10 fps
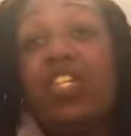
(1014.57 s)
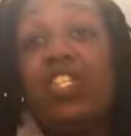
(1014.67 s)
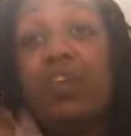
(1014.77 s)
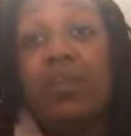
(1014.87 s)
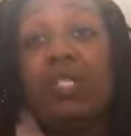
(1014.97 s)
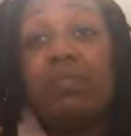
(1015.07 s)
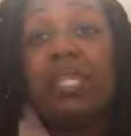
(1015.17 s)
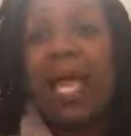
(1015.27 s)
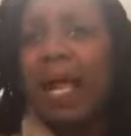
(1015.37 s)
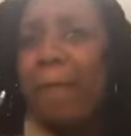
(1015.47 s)
and she always
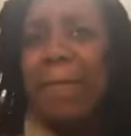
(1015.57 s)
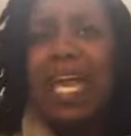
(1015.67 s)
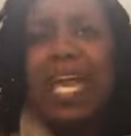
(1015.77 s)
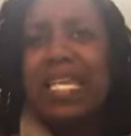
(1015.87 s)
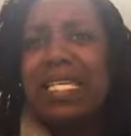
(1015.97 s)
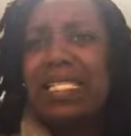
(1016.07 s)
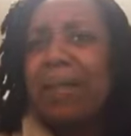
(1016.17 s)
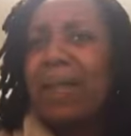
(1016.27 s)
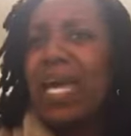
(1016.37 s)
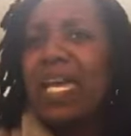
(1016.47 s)
be like, I'm mad this,
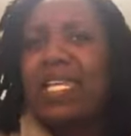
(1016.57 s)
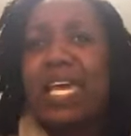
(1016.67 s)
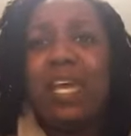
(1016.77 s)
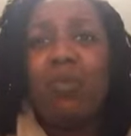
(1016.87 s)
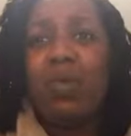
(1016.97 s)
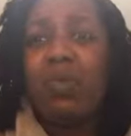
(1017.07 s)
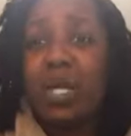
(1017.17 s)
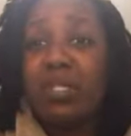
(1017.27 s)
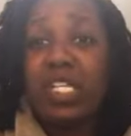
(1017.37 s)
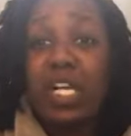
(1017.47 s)
I'm mad that. And we
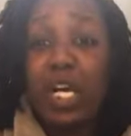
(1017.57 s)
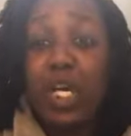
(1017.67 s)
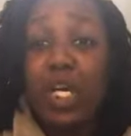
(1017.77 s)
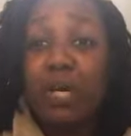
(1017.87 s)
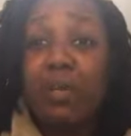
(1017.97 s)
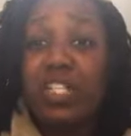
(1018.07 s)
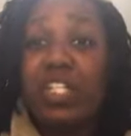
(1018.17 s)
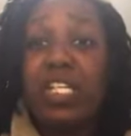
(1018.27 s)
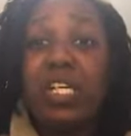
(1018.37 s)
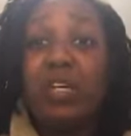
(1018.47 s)
went out to the club, and
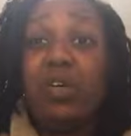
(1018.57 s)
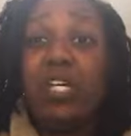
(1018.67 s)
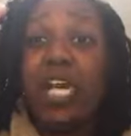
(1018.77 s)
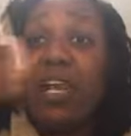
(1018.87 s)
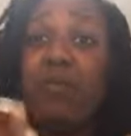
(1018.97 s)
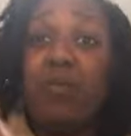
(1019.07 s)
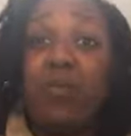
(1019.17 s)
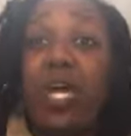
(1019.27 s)
she got up.